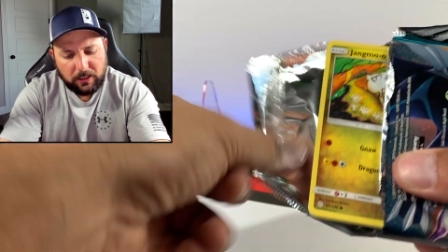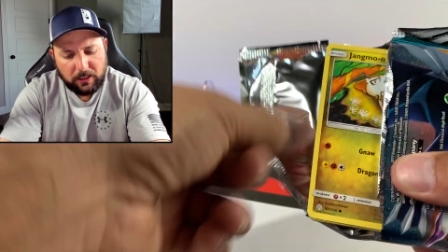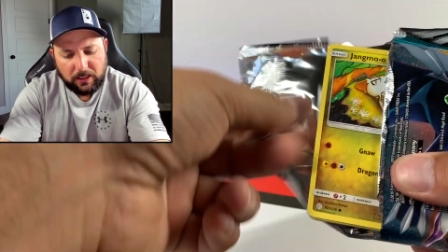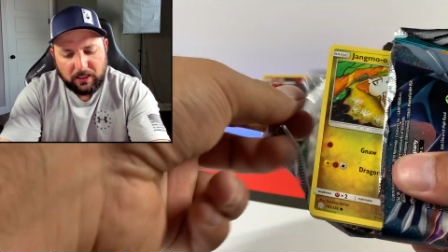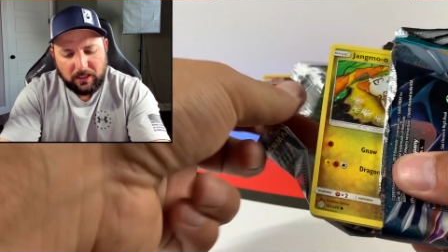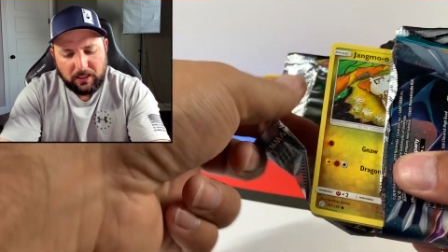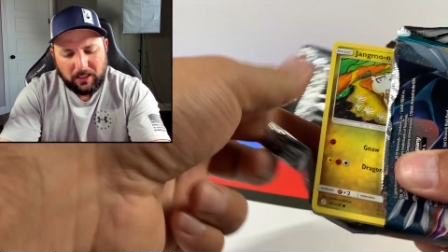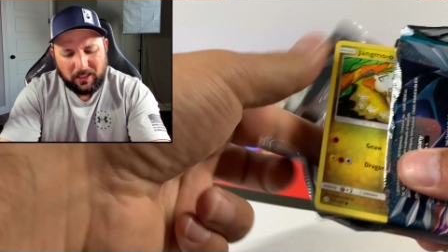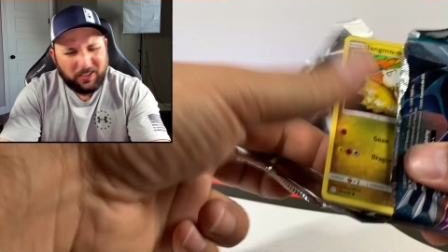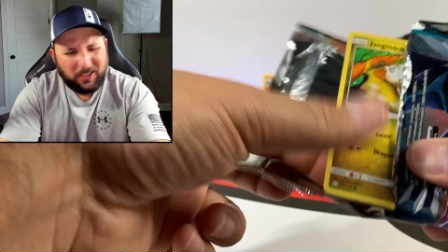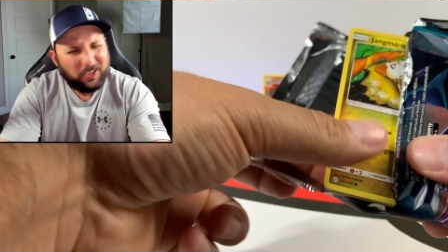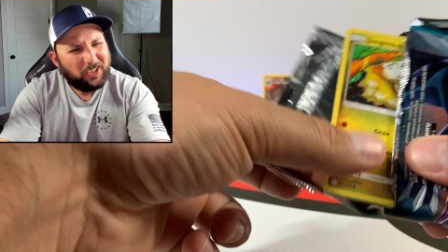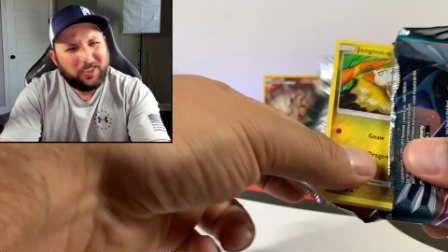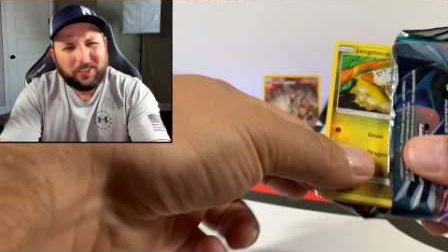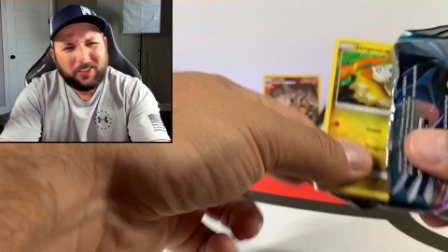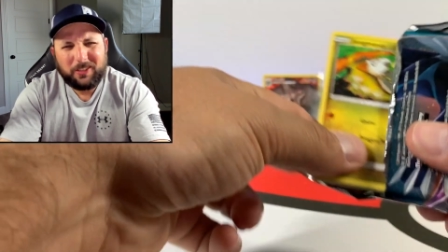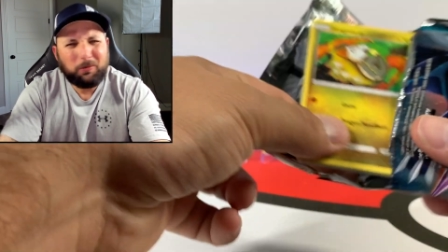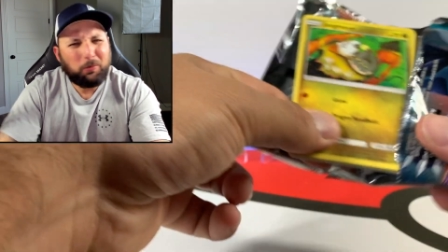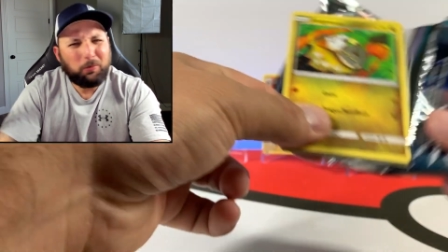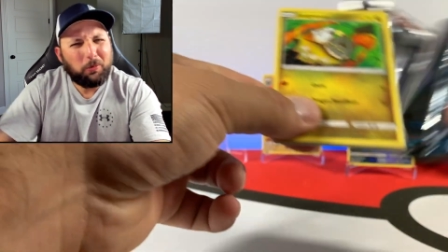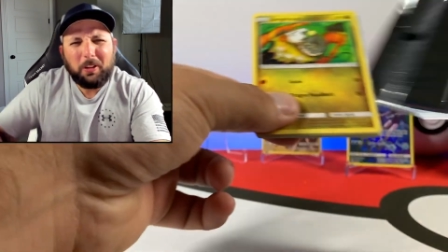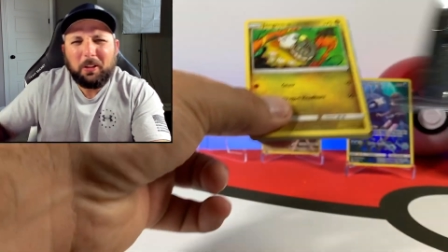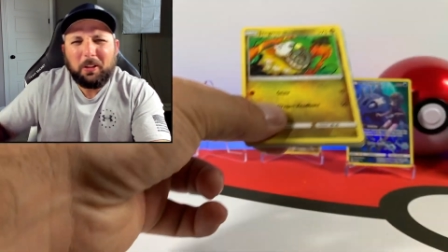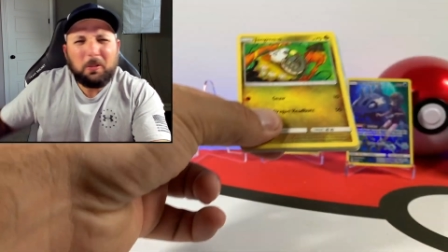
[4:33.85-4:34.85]
It's
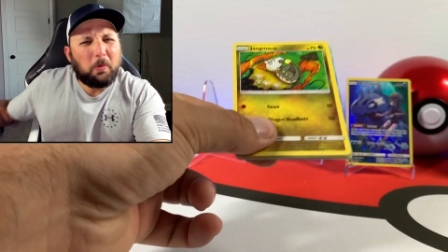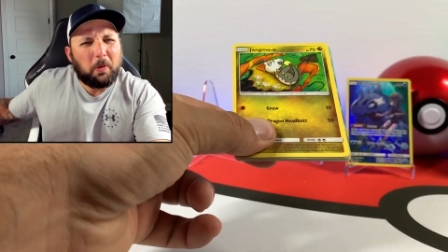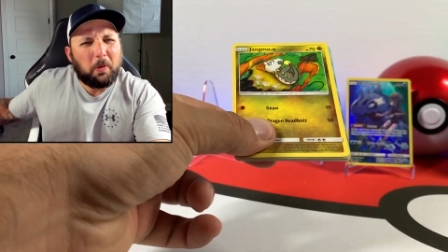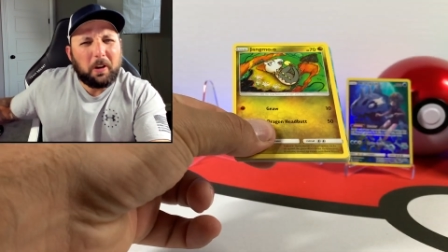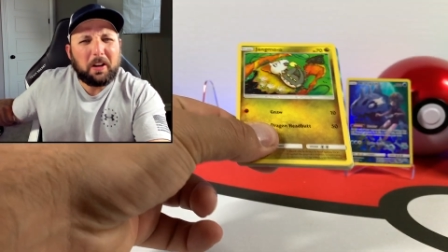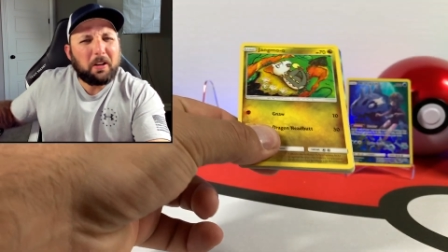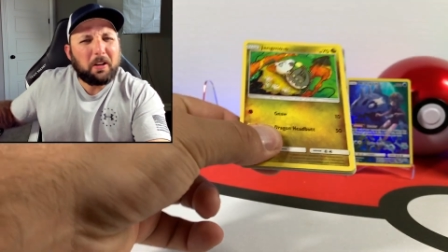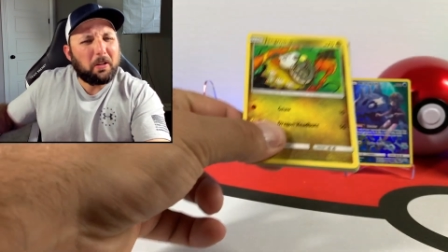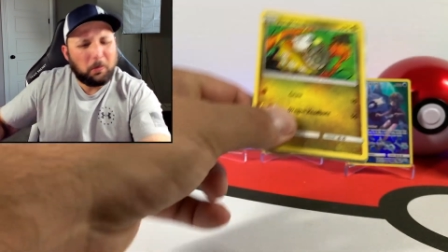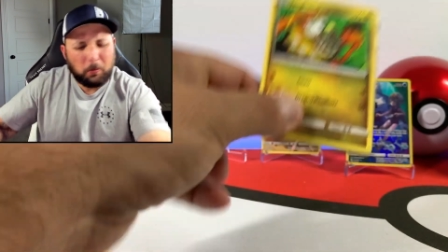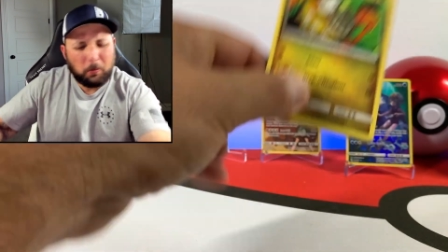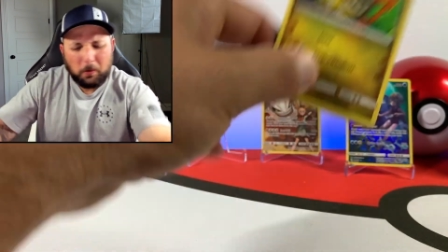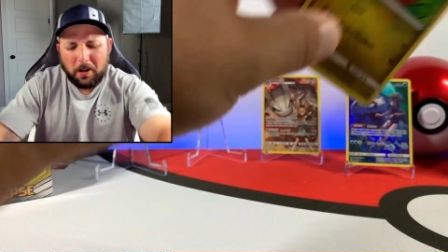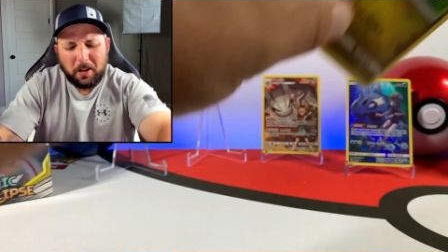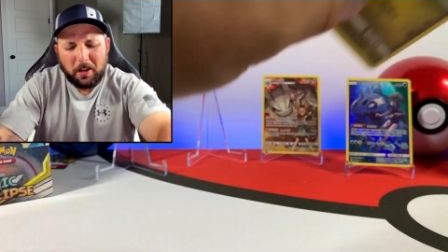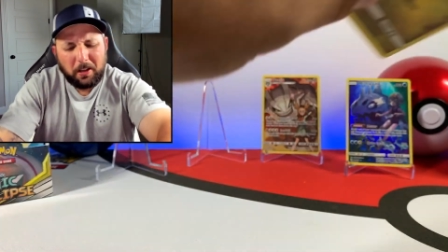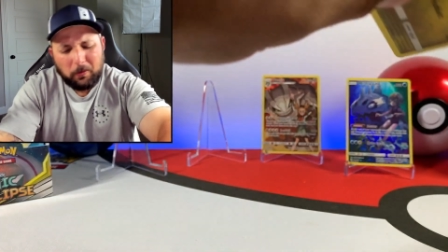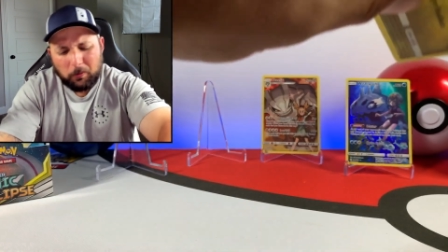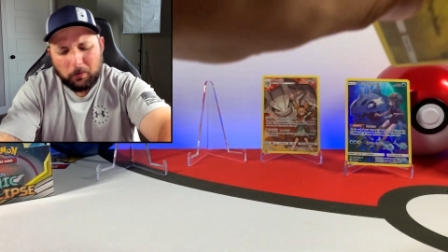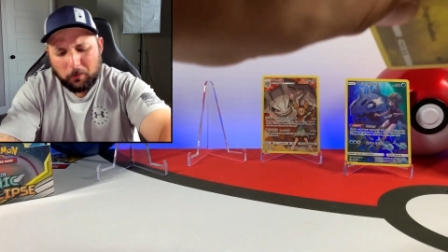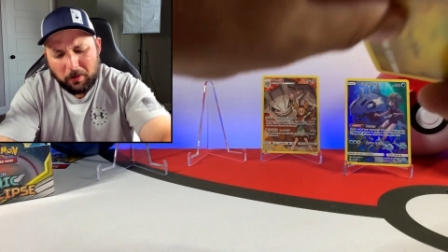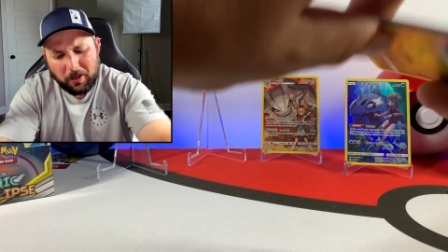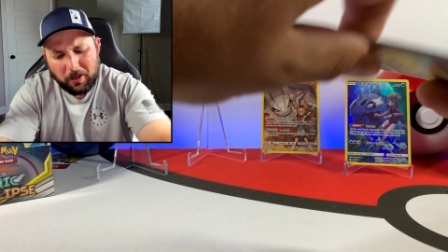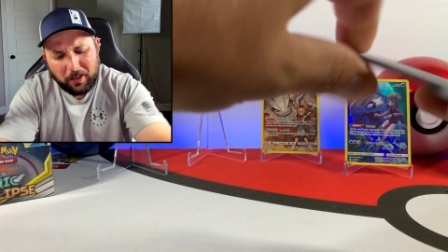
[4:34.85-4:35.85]
really weird.
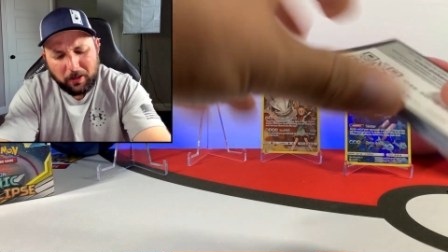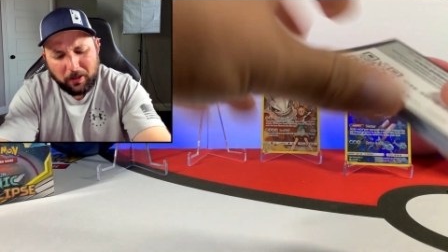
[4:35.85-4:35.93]
Really